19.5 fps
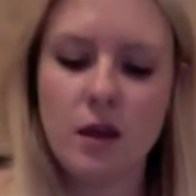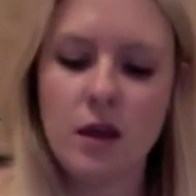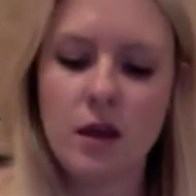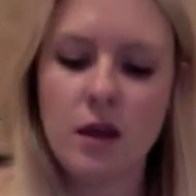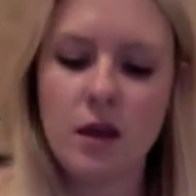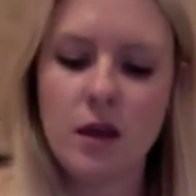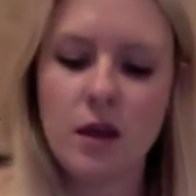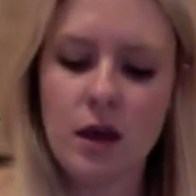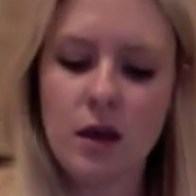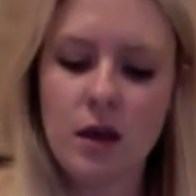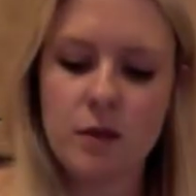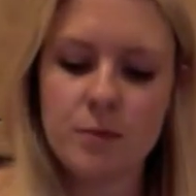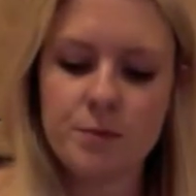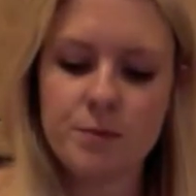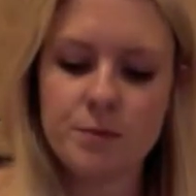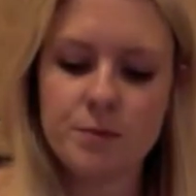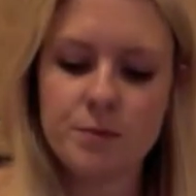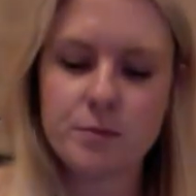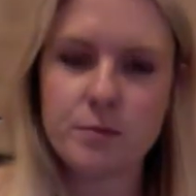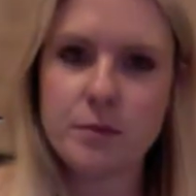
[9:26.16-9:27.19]

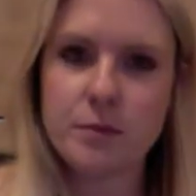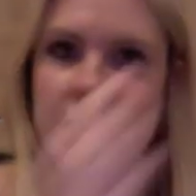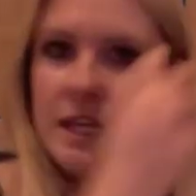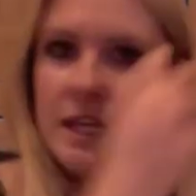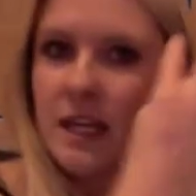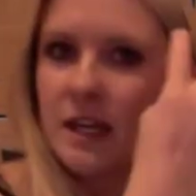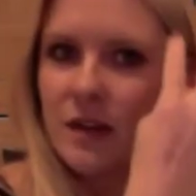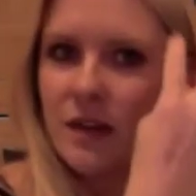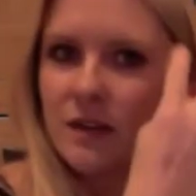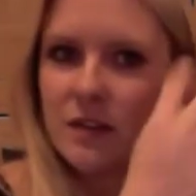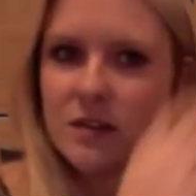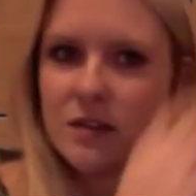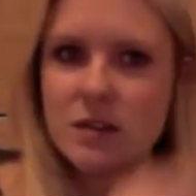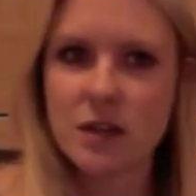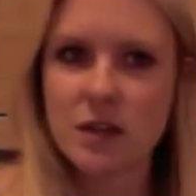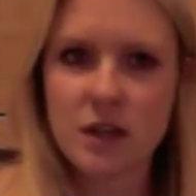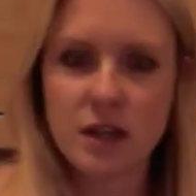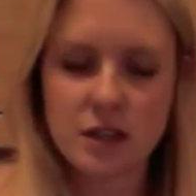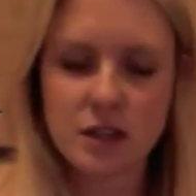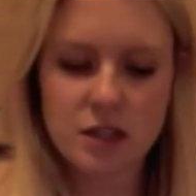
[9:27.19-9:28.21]
particularly on this
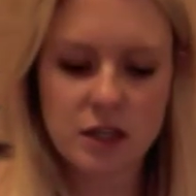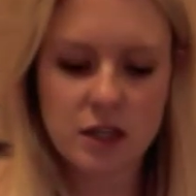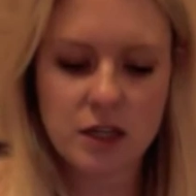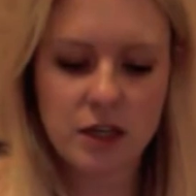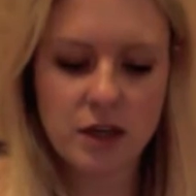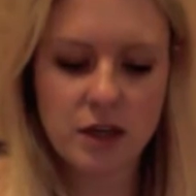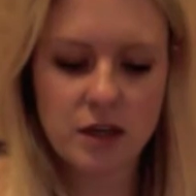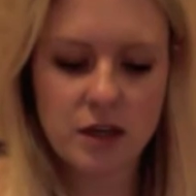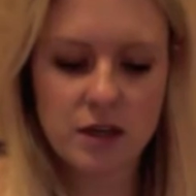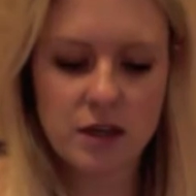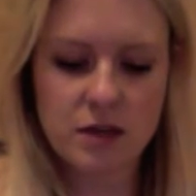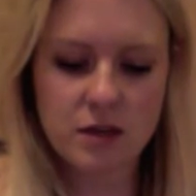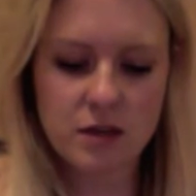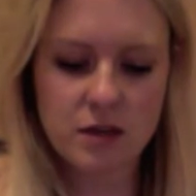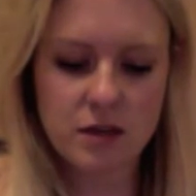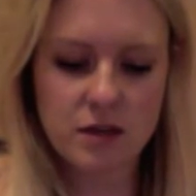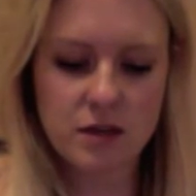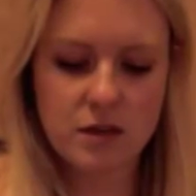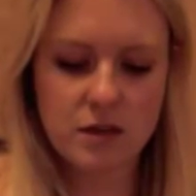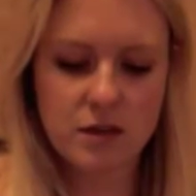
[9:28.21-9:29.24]
side actually,
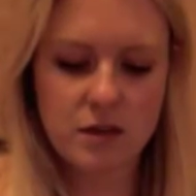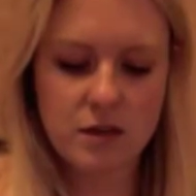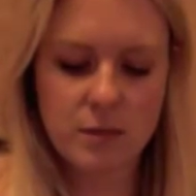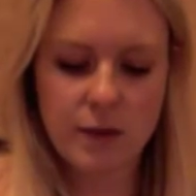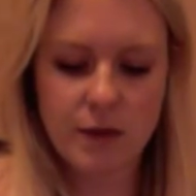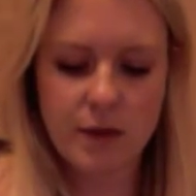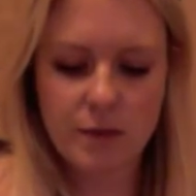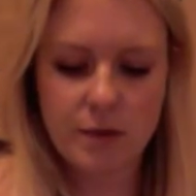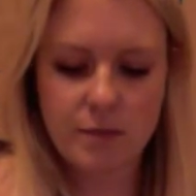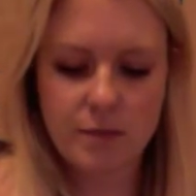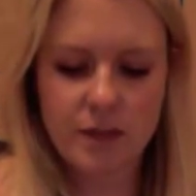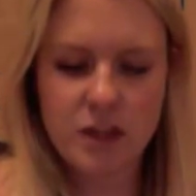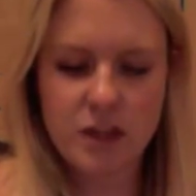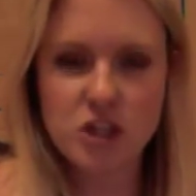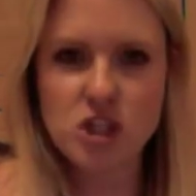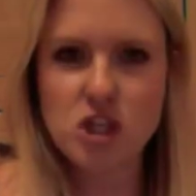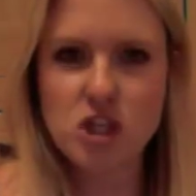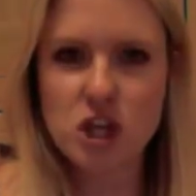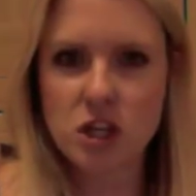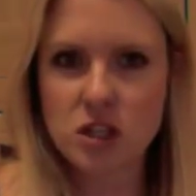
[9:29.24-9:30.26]
well, they're
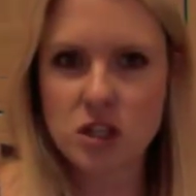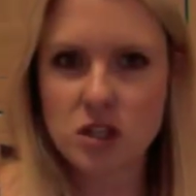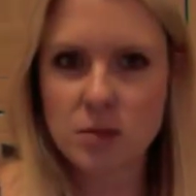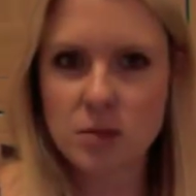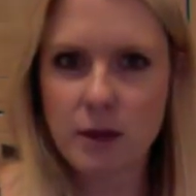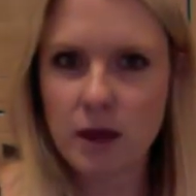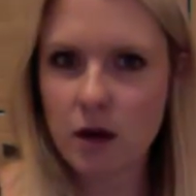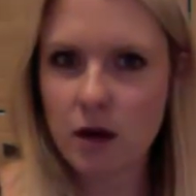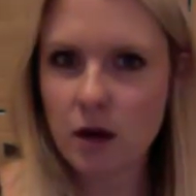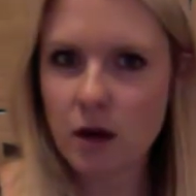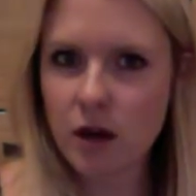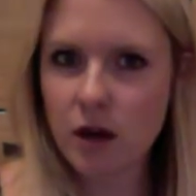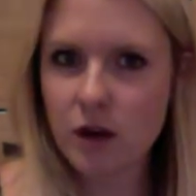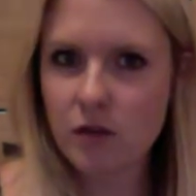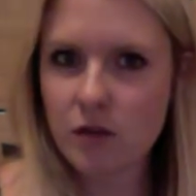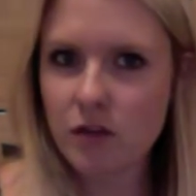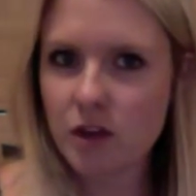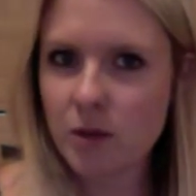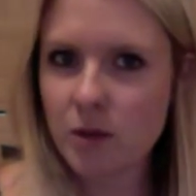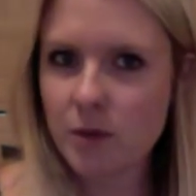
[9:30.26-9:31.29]
just about long enough
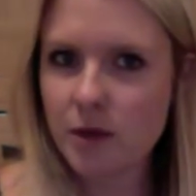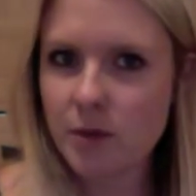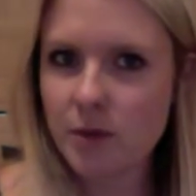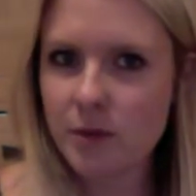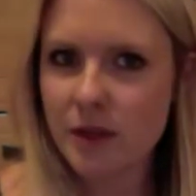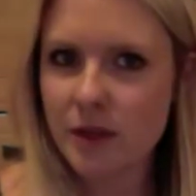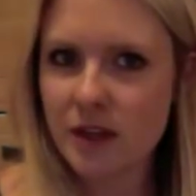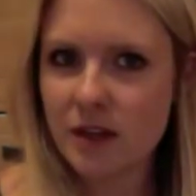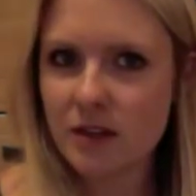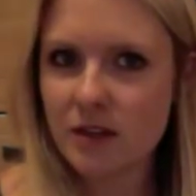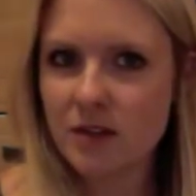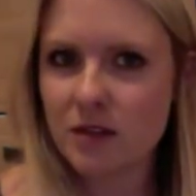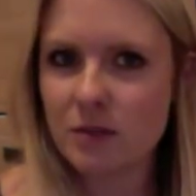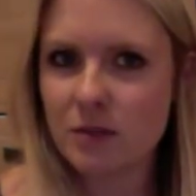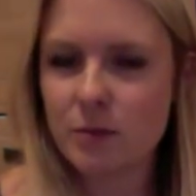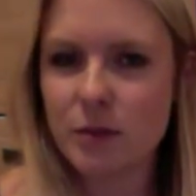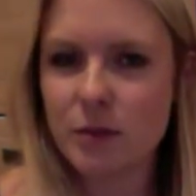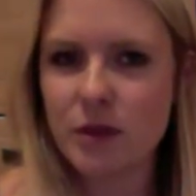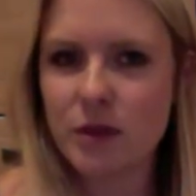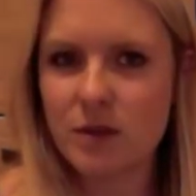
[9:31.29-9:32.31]
to go behind my ears,
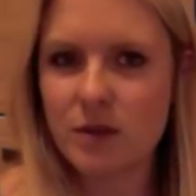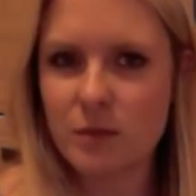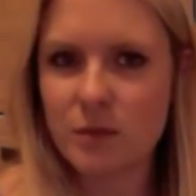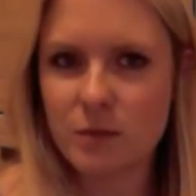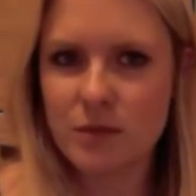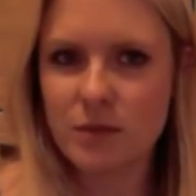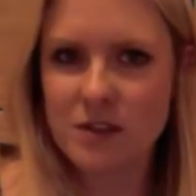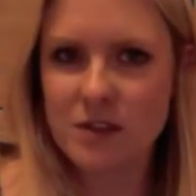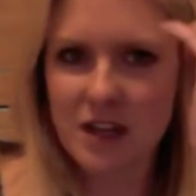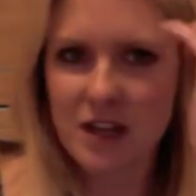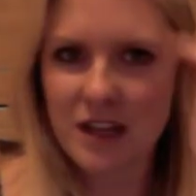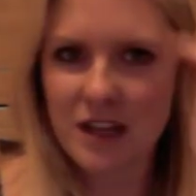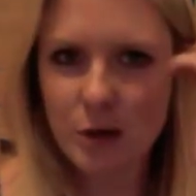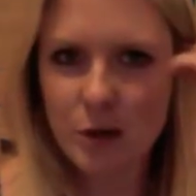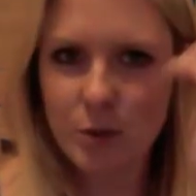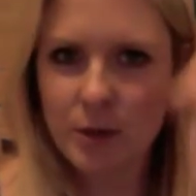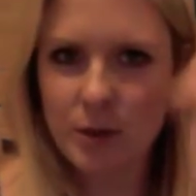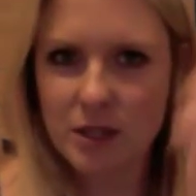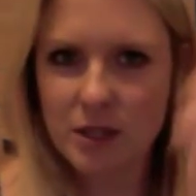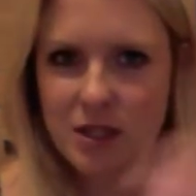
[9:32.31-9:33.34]
but there's like little
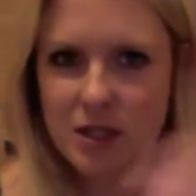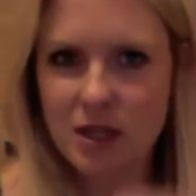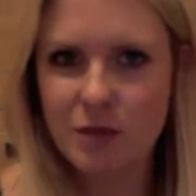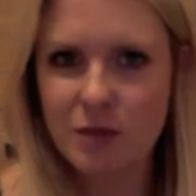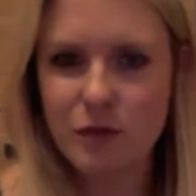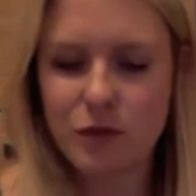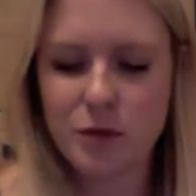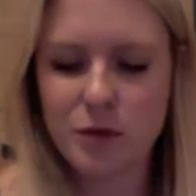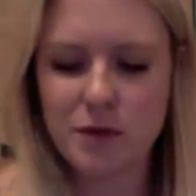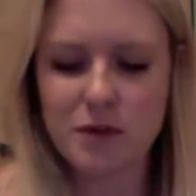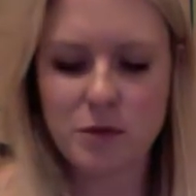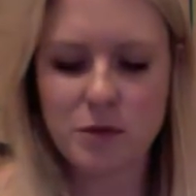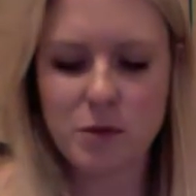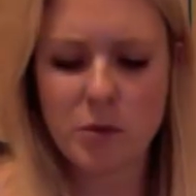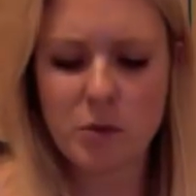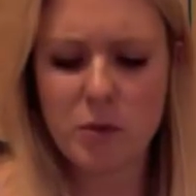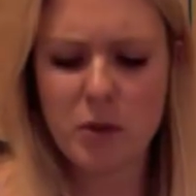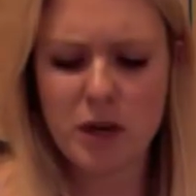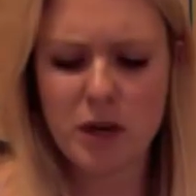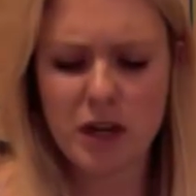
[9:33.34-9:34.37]
bits that come forward. So when I'm at
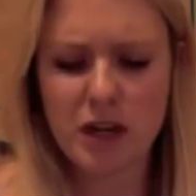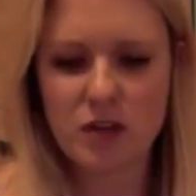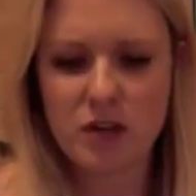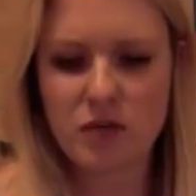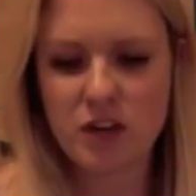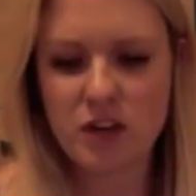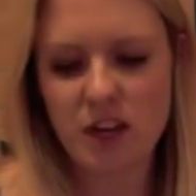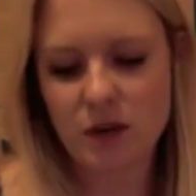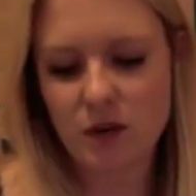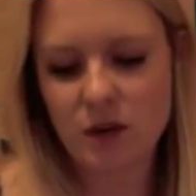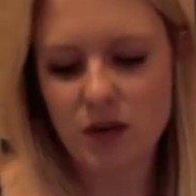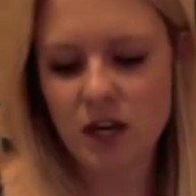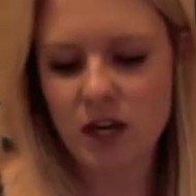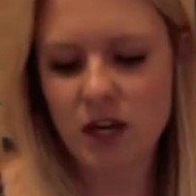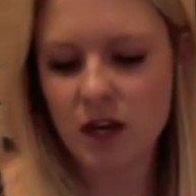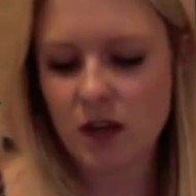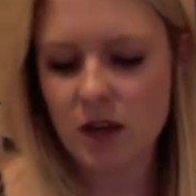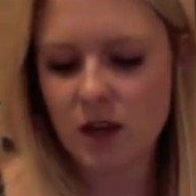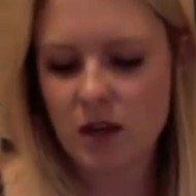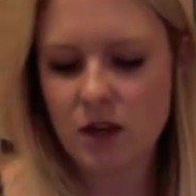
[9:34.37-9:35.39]
work, it's really annoying.
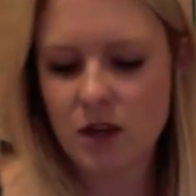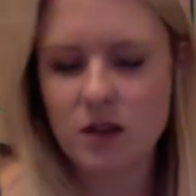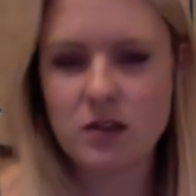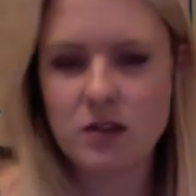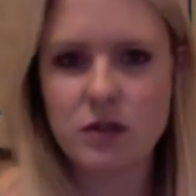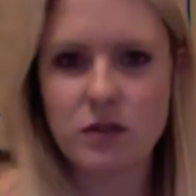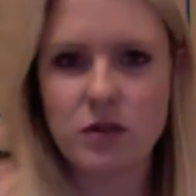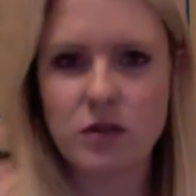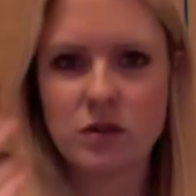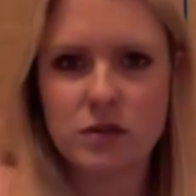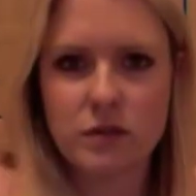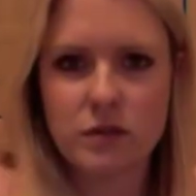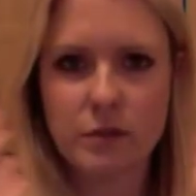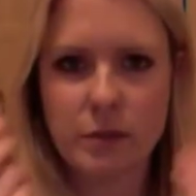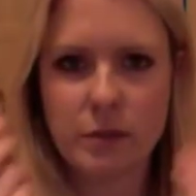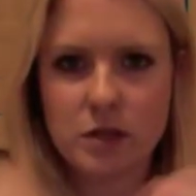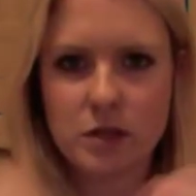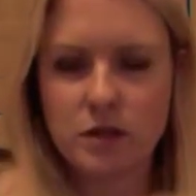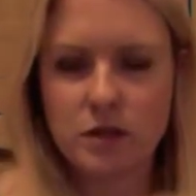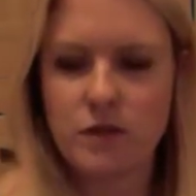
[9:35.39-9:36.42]
So I've got sort of a
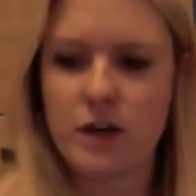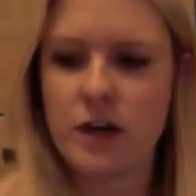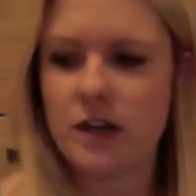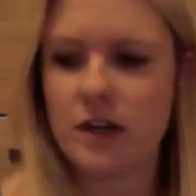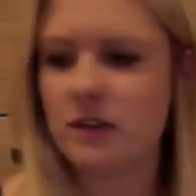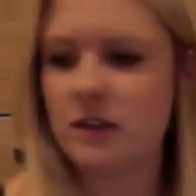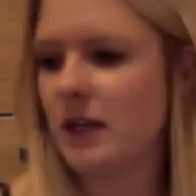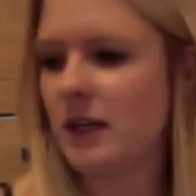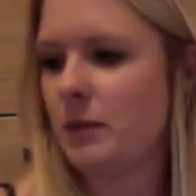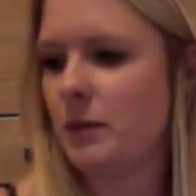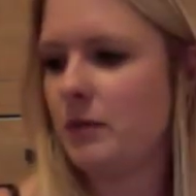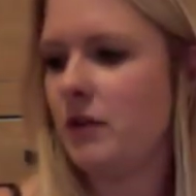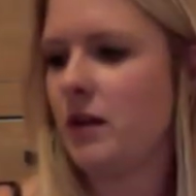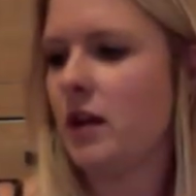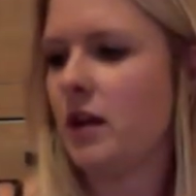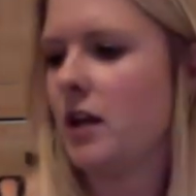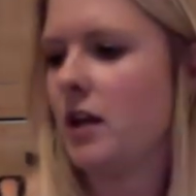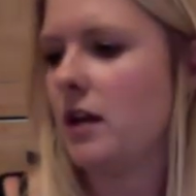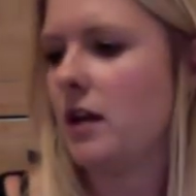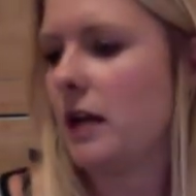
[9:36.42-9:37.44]
mixture of various clips to
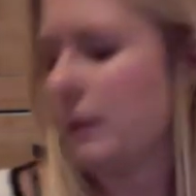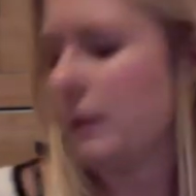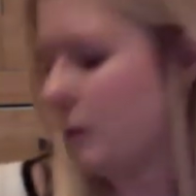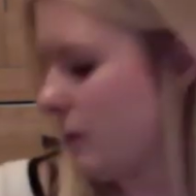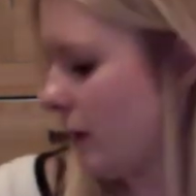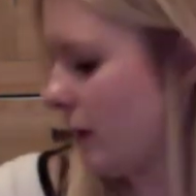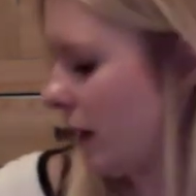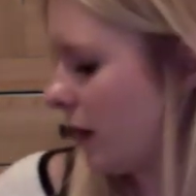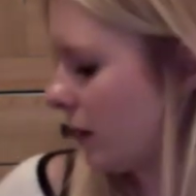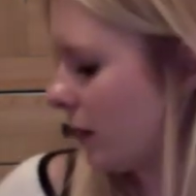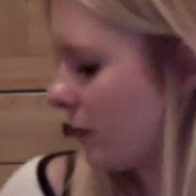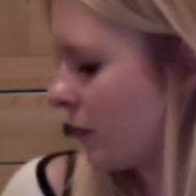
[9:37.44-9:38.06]
kind of clip it back.